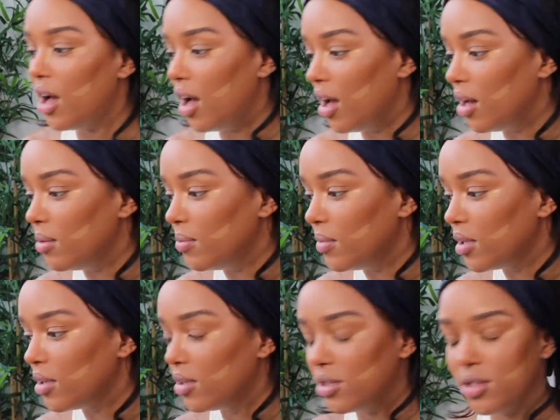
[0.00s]

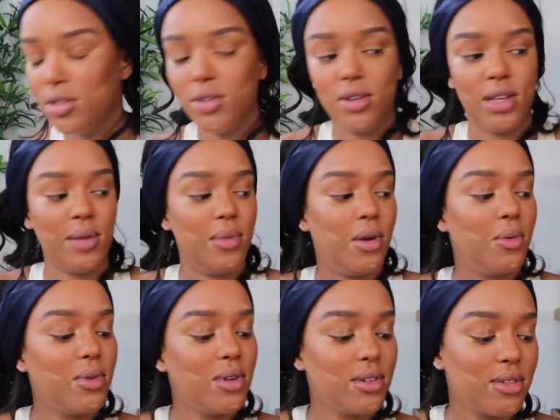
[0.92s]
Um, just got an email.
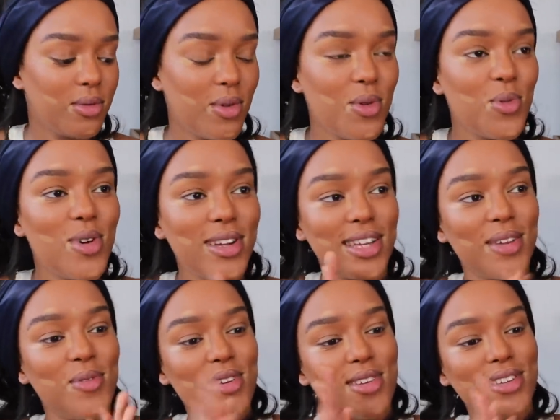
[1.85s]
What, what,
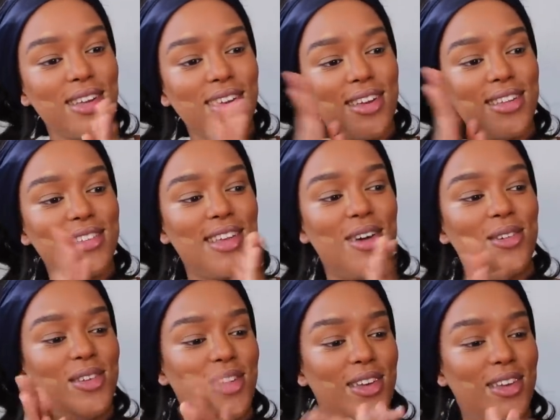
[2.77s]
can, what can I
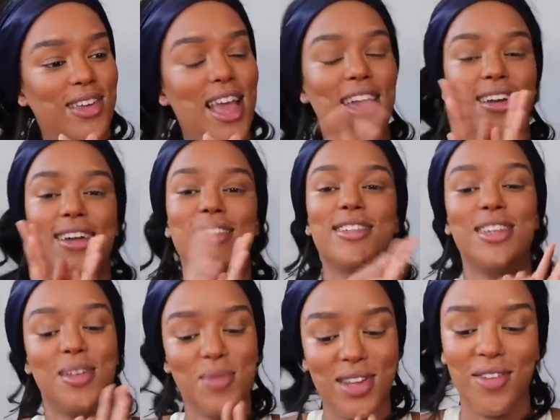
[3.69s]
tell you? Guys, it's
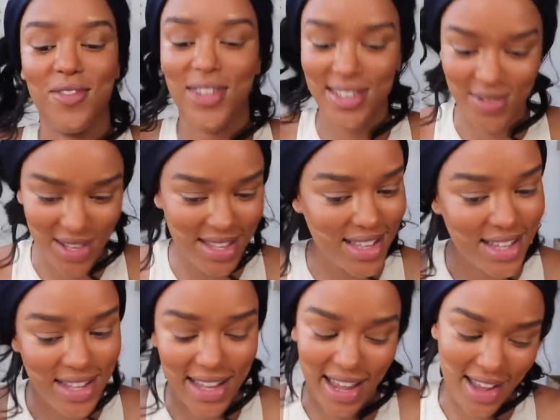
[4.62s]
going to be an eventful, uh,
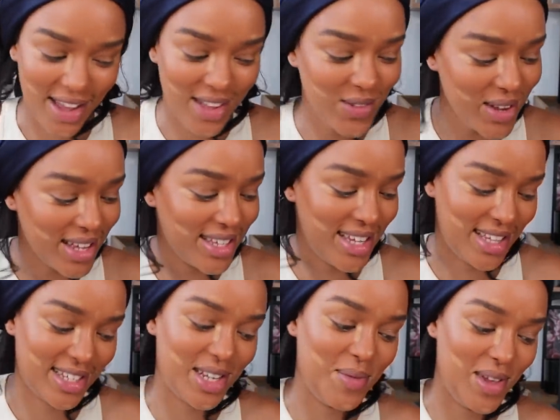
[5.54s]
that's okay. All I can say
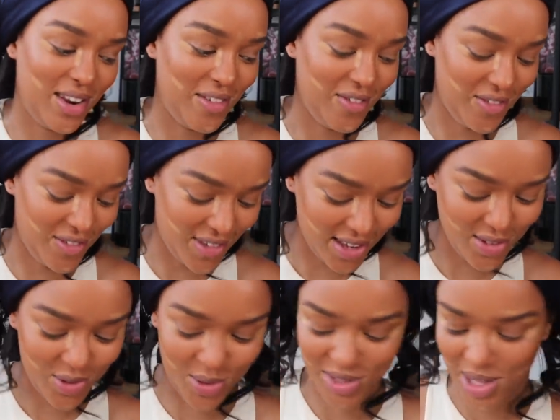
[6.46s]
it's going to be an
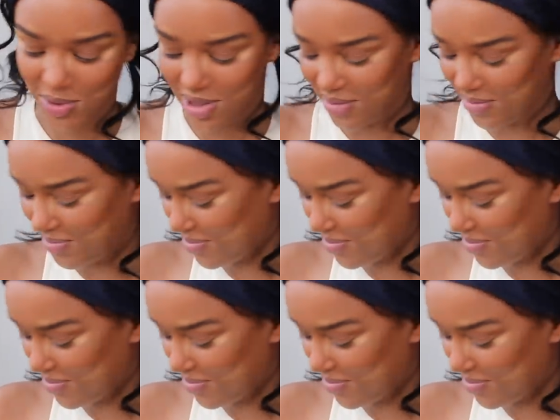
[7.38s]
eventful summer.